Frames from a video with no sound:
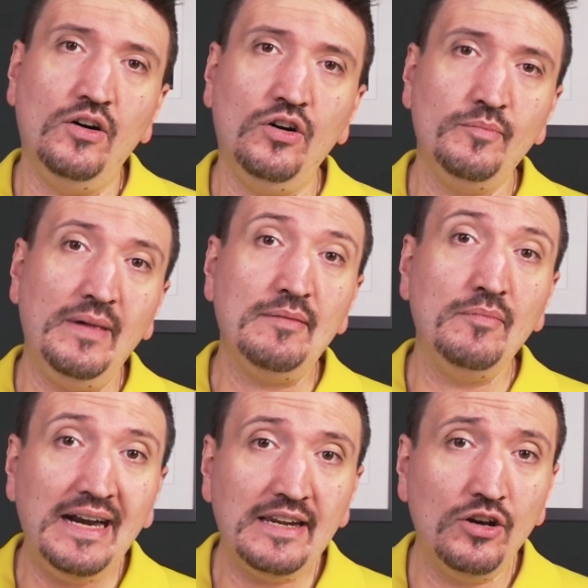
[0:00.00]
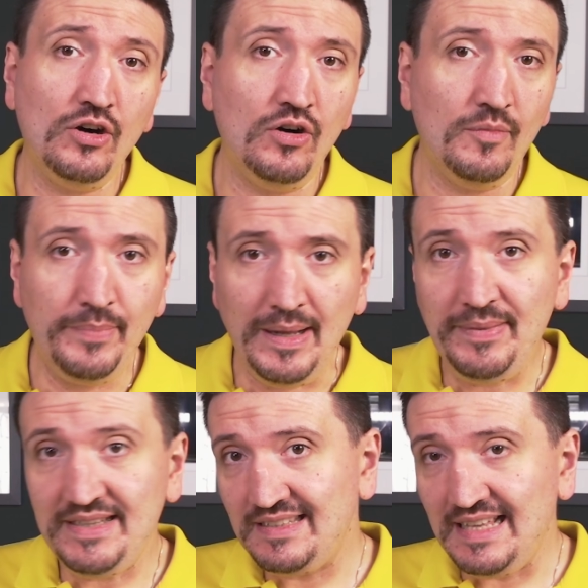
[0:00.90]
on my Mario
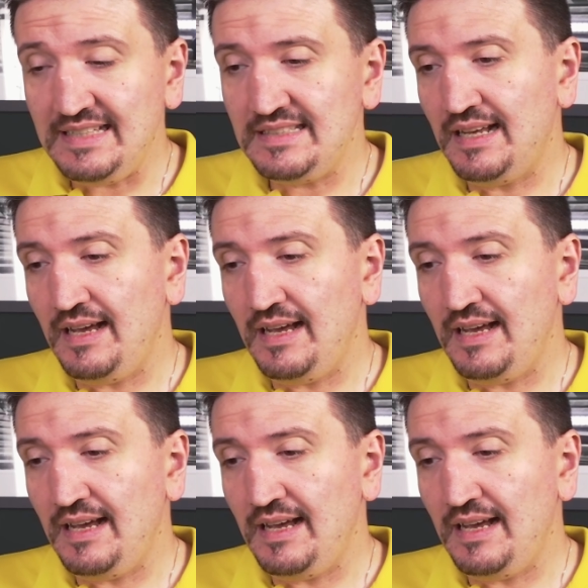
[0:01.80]
puppet test,